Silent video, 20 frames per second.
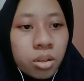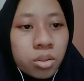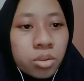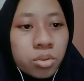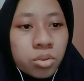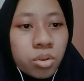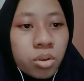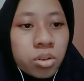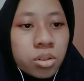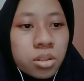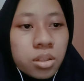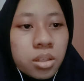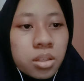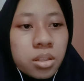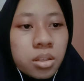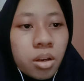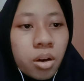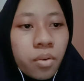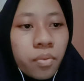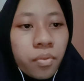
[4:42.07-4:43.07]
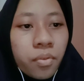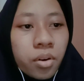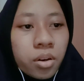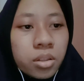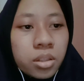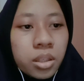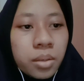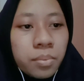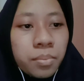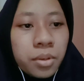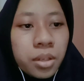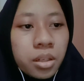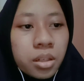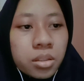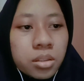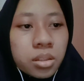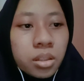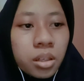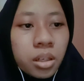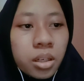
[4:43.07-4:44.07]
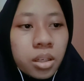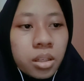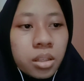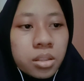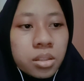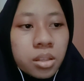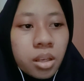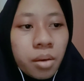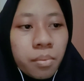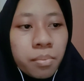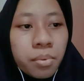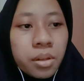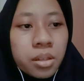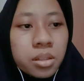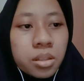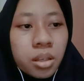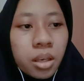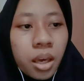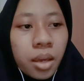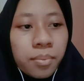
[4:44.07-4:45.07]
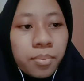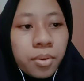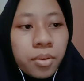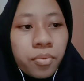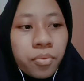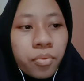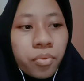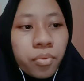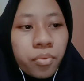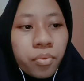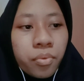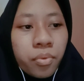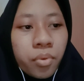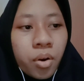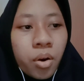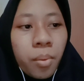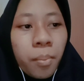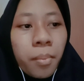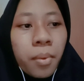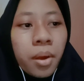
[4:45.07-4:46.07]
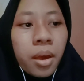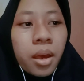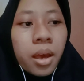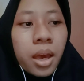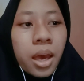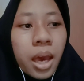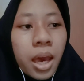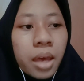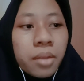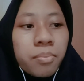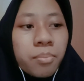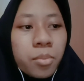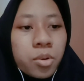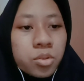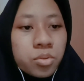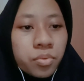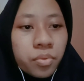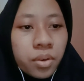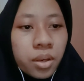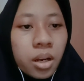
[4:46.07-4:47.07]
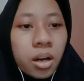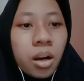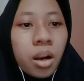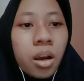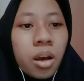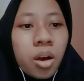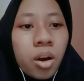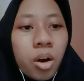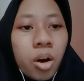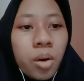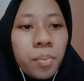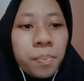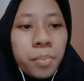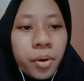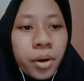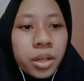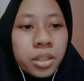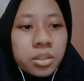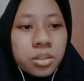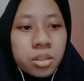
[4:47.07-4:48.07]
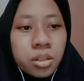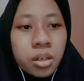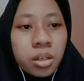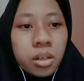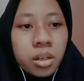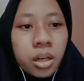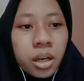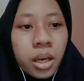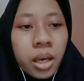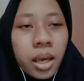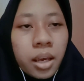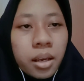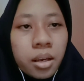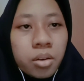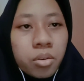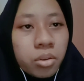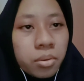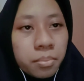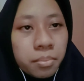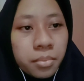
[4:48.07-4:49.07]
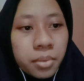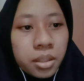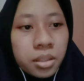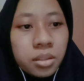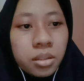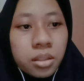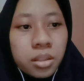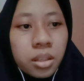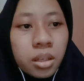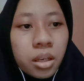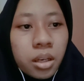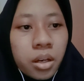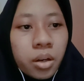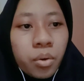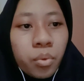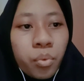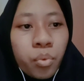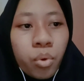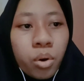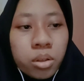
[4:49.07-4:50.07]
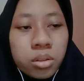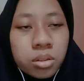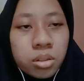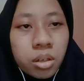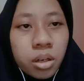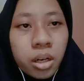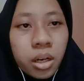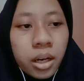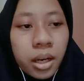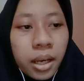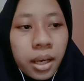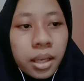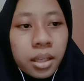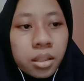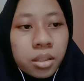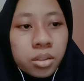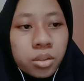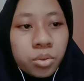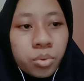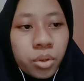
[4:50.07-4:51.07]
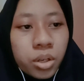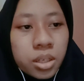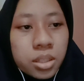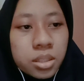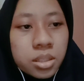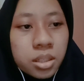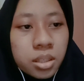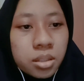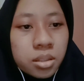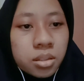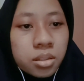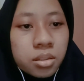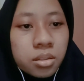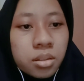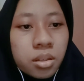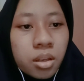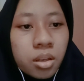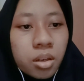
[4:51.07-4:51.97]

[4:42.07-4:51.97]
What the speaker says: Sources of contamination in samples can be from atmosphere, operator, equipment, water, and reagents.